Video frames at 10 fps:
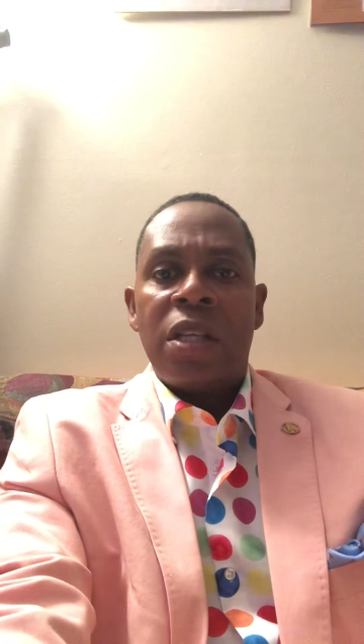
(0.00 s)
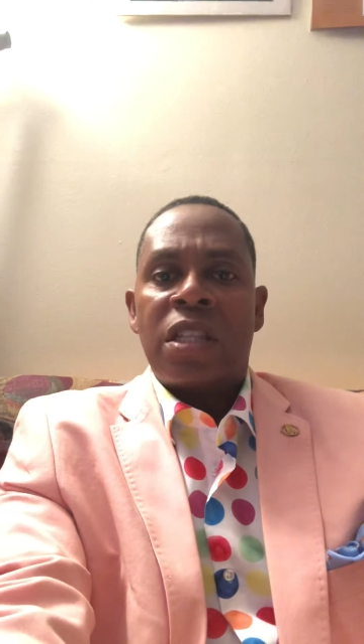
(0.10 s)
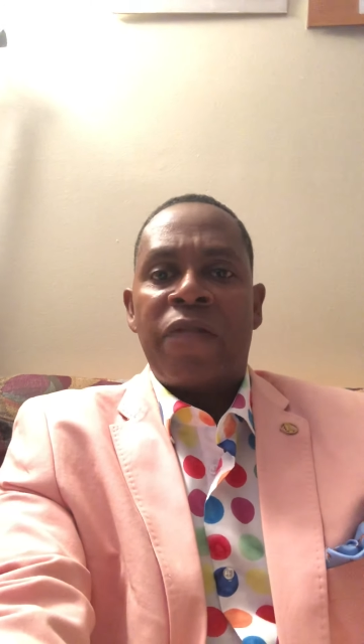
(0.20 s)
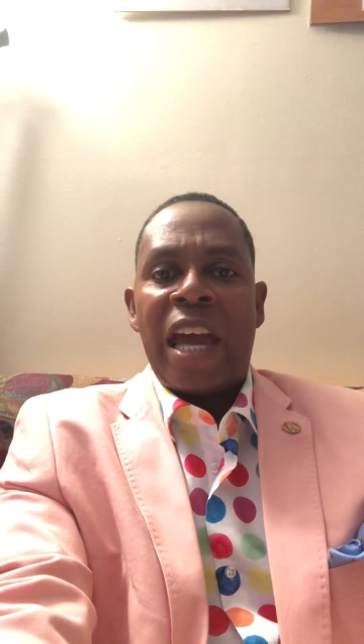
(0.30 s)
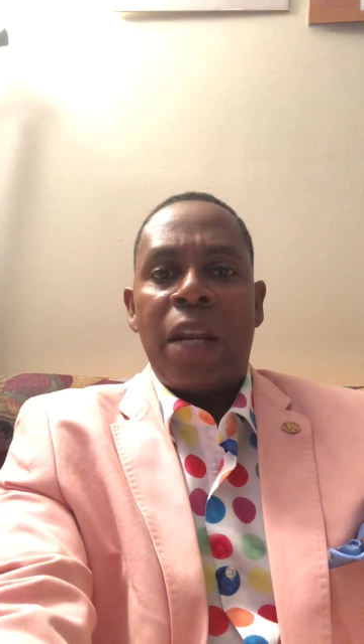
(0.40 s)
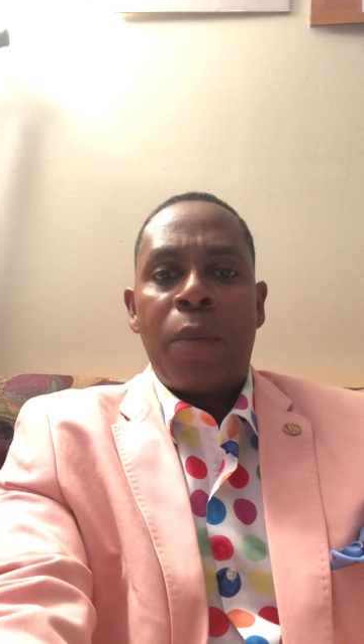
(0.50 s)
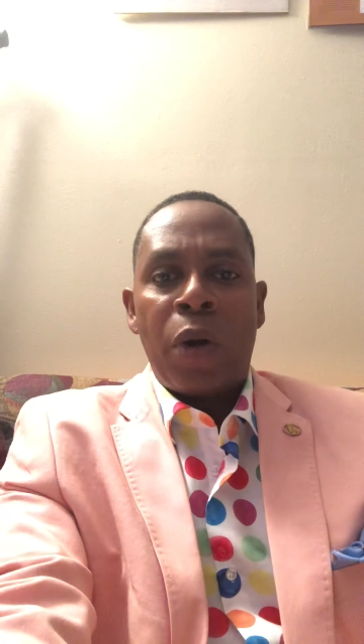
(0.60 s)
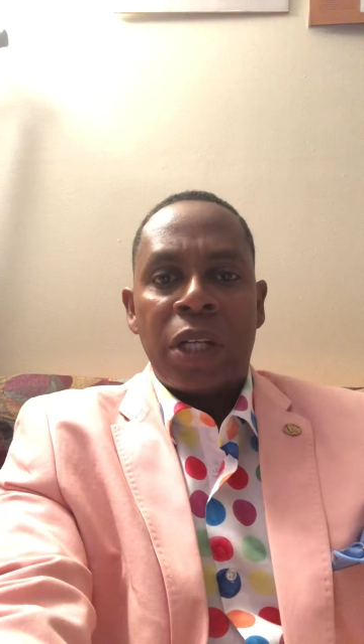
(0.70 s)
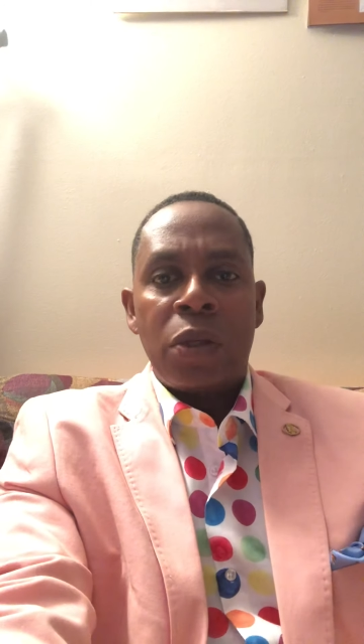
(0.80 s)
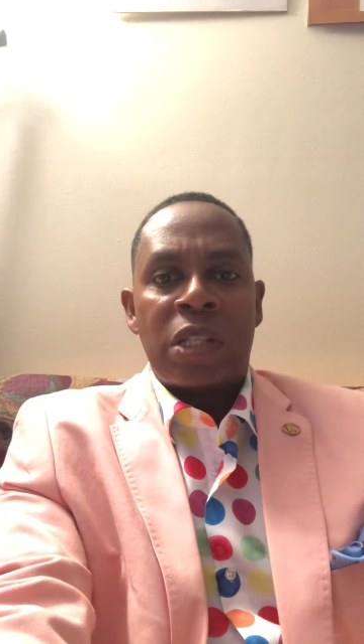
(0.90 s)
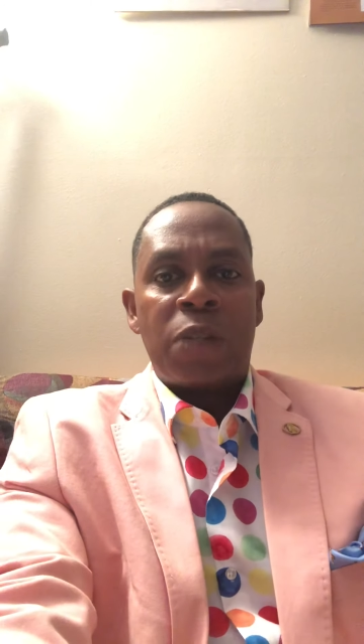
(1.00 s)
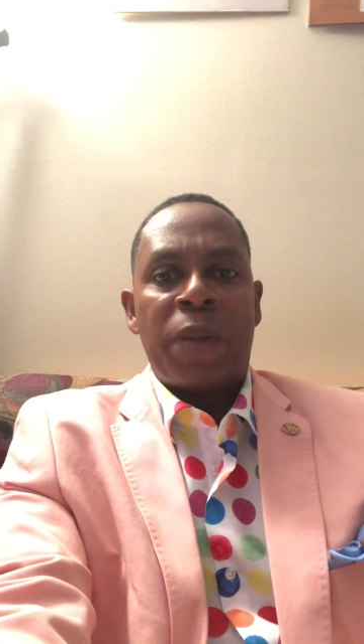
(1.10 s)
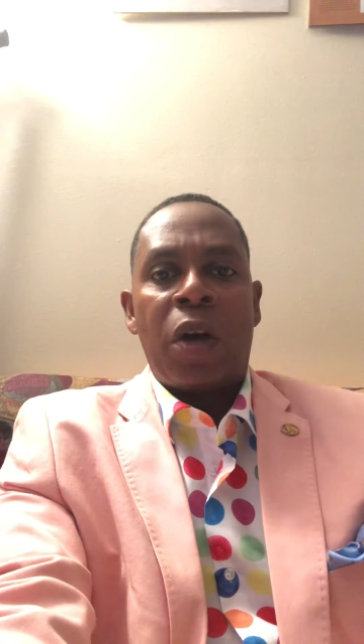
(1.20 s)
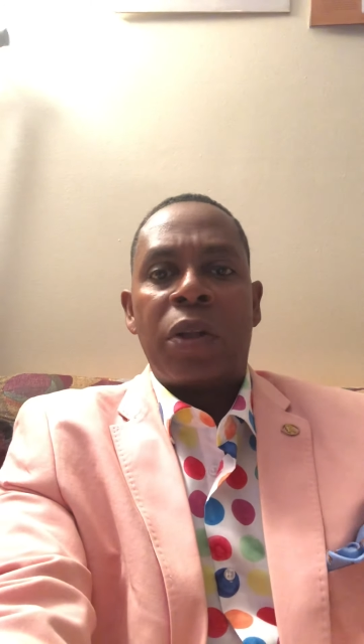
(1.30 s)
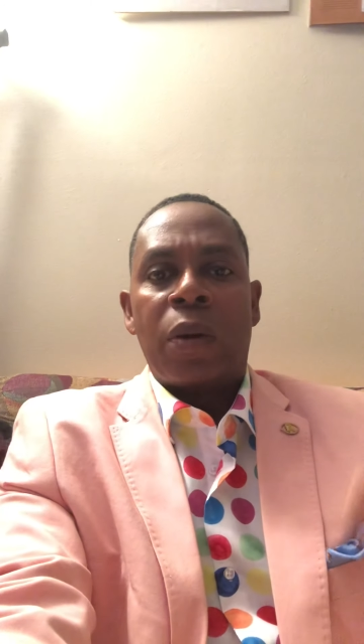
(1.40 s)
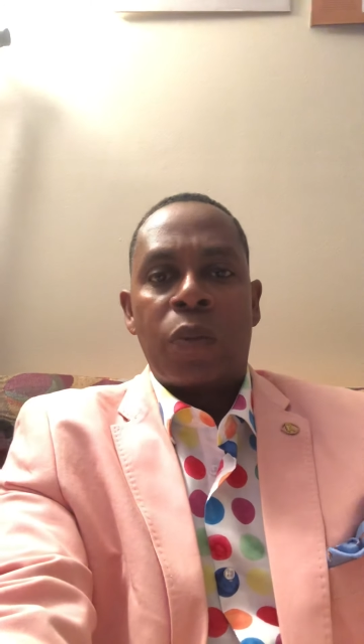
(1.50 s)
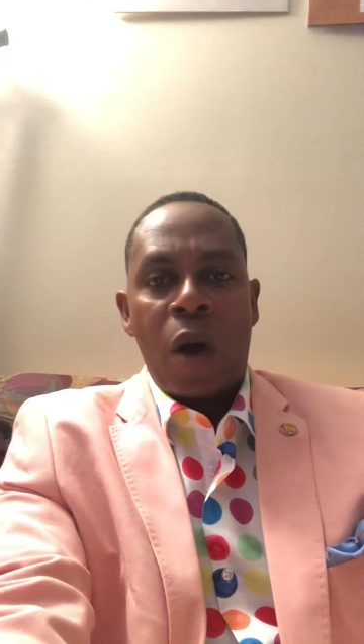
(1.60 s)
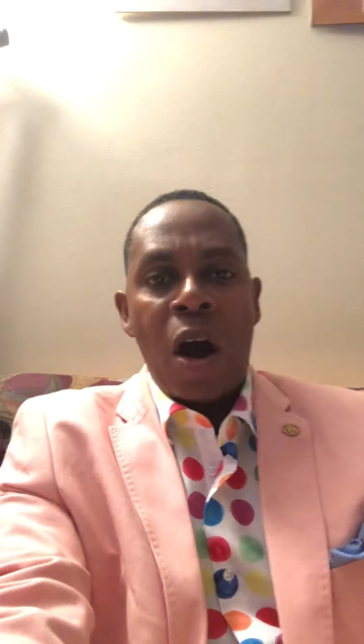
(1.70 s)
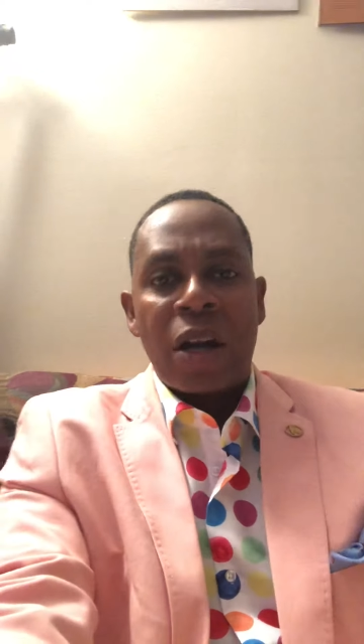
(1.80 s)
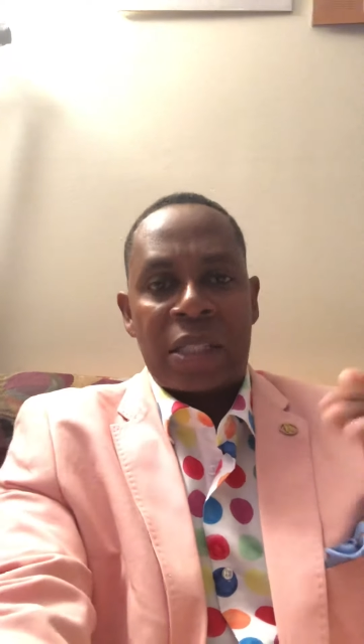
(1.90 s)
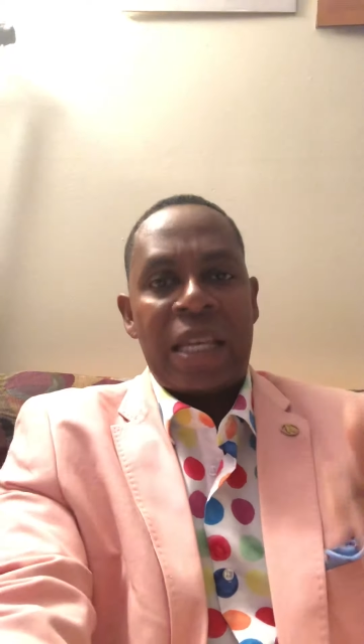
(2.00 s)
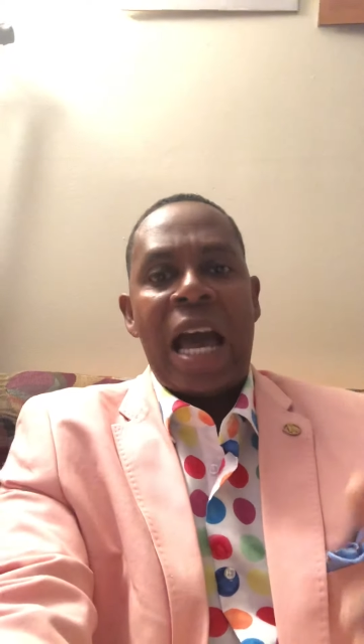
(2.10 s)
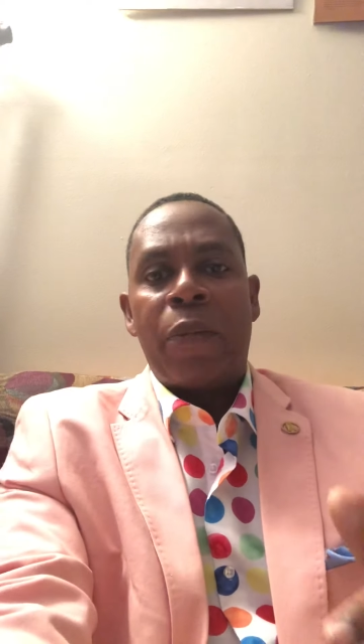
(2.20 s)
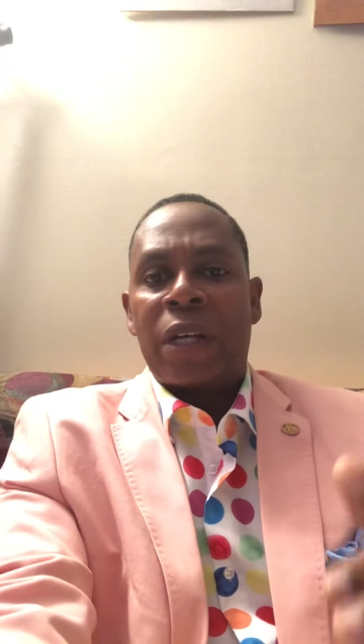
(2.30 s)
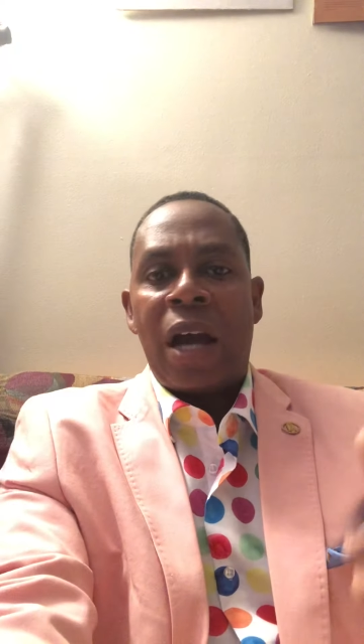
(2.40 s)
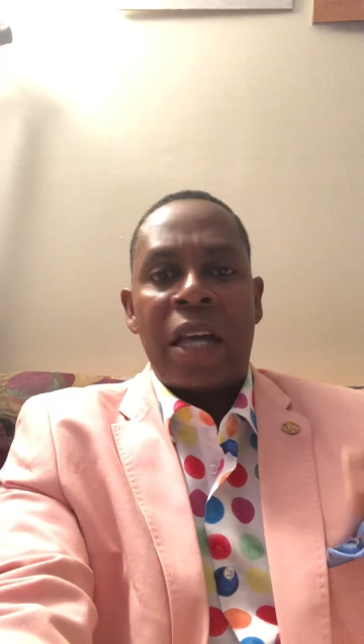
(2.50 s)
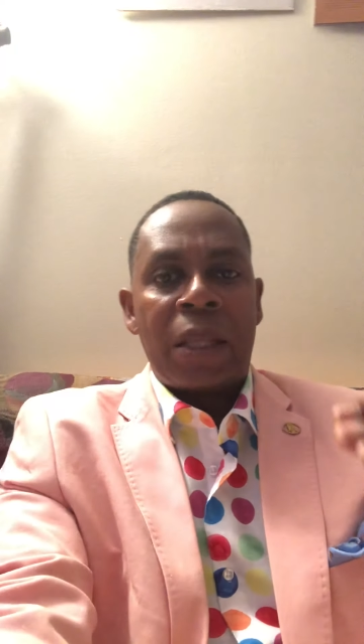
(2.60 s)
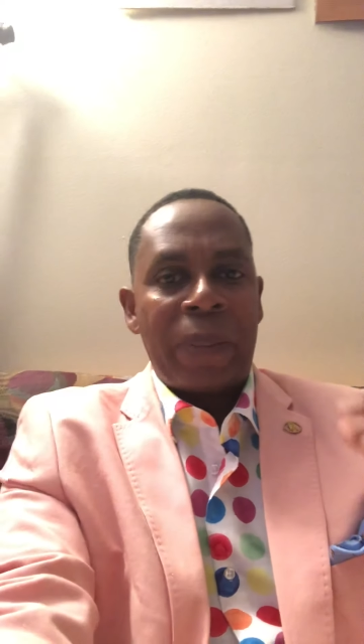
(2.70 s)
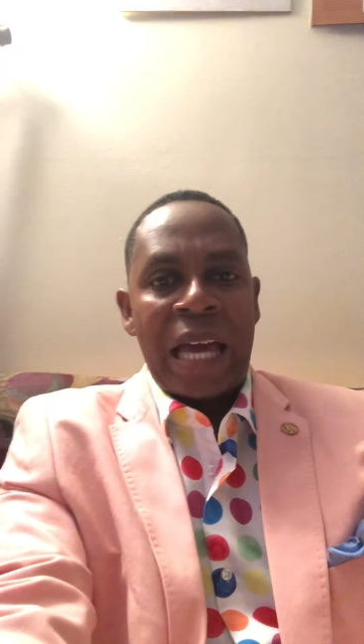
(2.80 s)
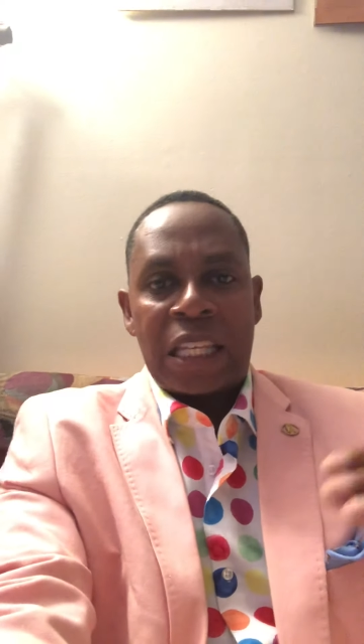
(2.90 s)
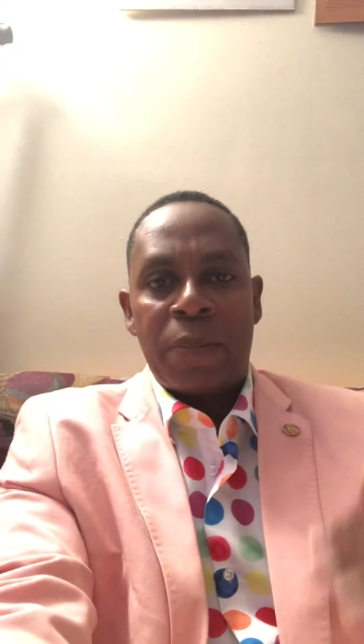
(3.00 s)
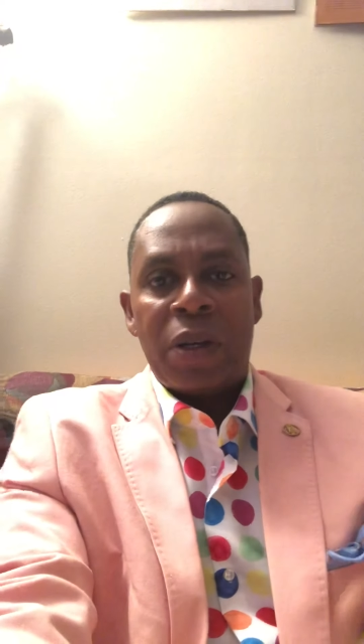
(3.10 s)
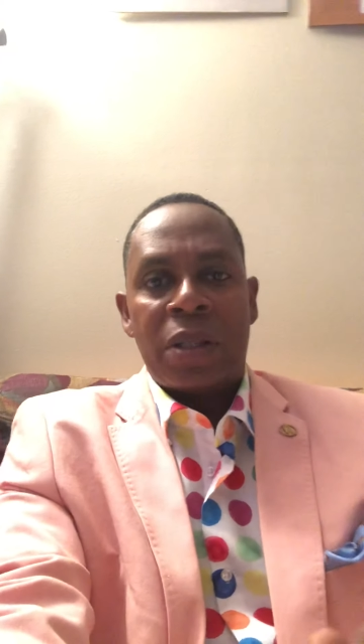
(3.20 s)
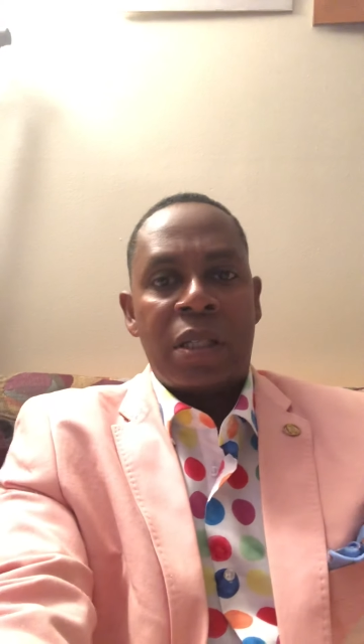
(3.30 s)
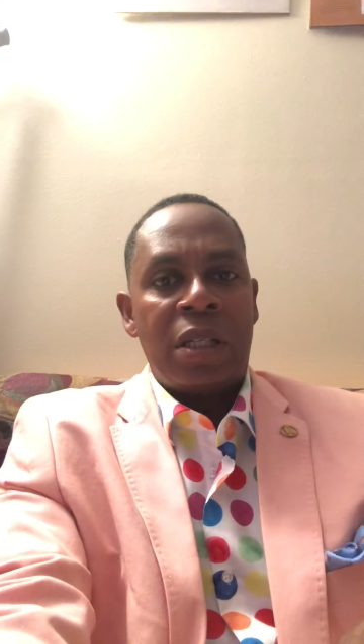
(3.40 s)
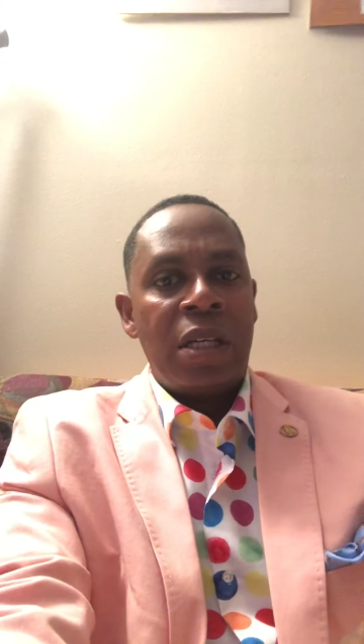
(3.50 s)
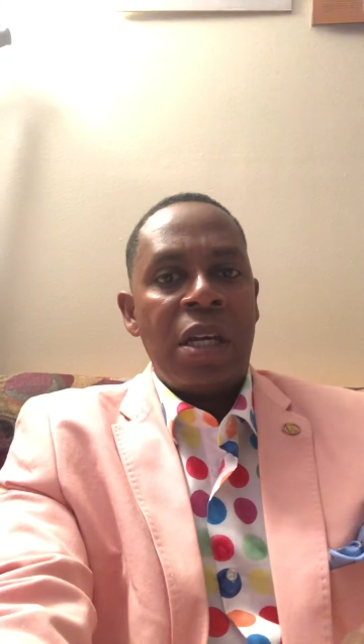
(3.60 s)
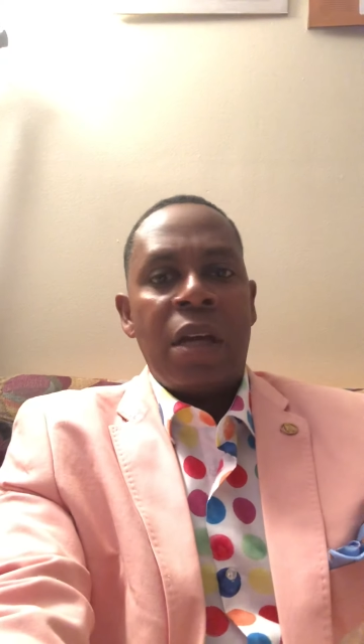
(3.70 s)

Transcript: Savannah Morning News has been on the wrong side regarding the black community